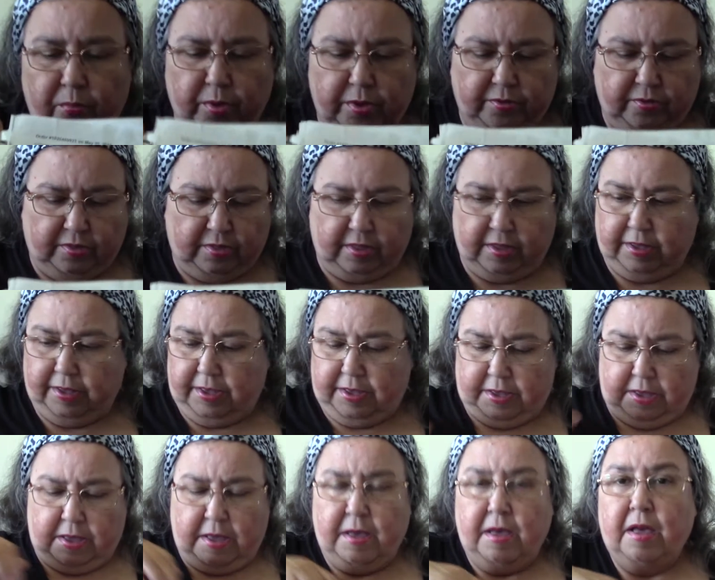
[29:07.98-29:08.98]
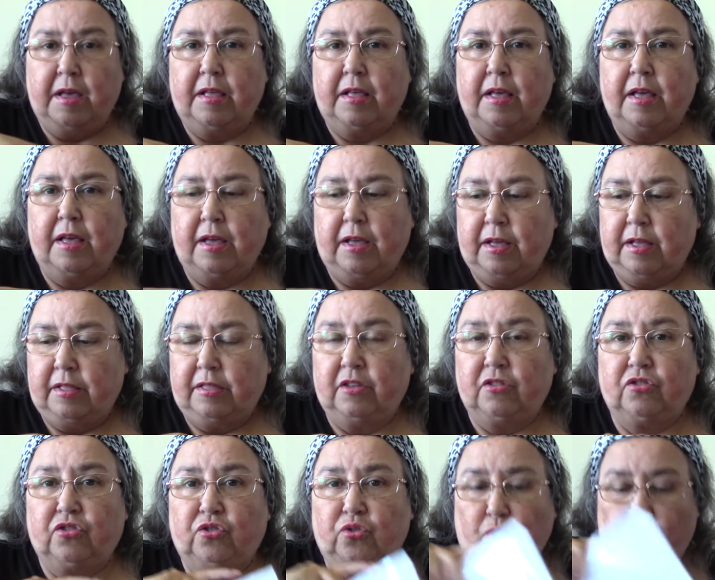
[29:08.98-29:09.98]
was the
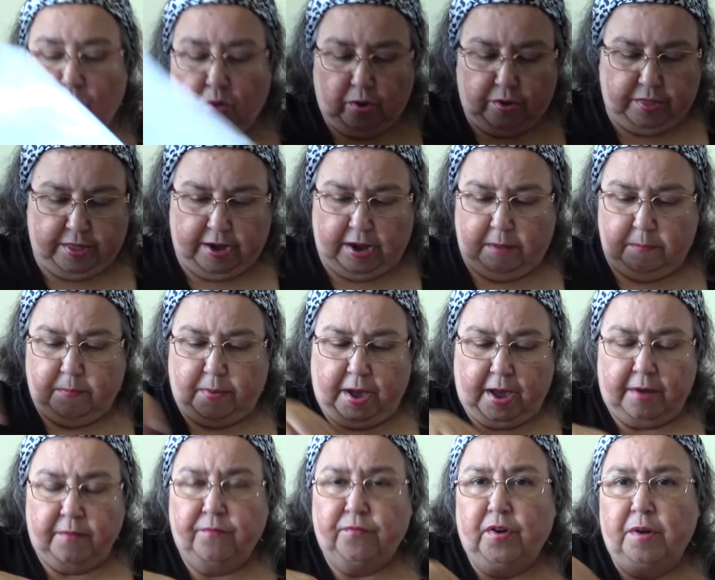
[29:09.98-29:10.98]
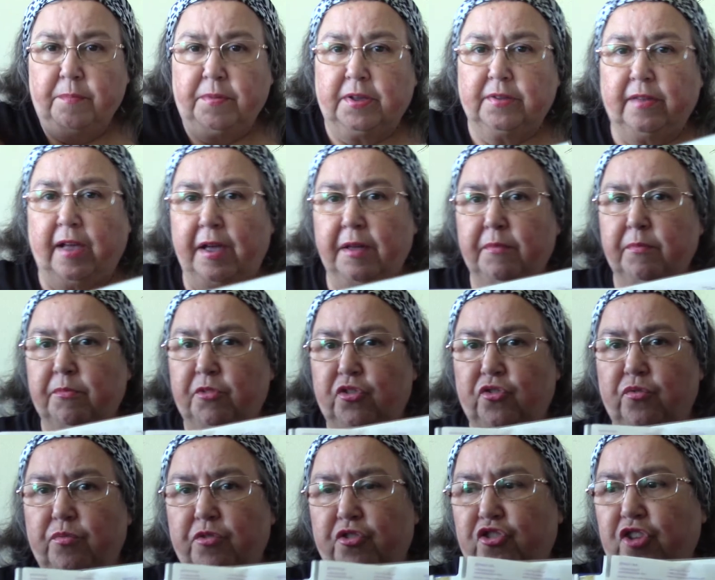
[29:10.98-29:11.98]
store that I bought them from, because I
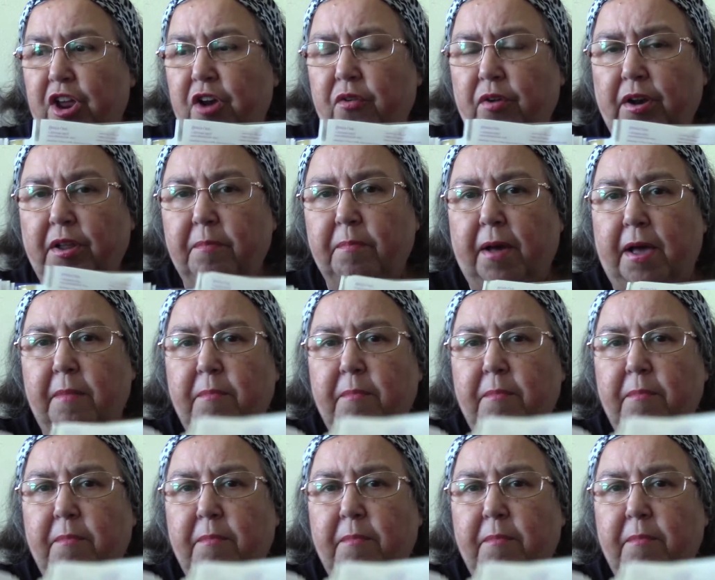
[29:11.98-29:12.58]
generally buy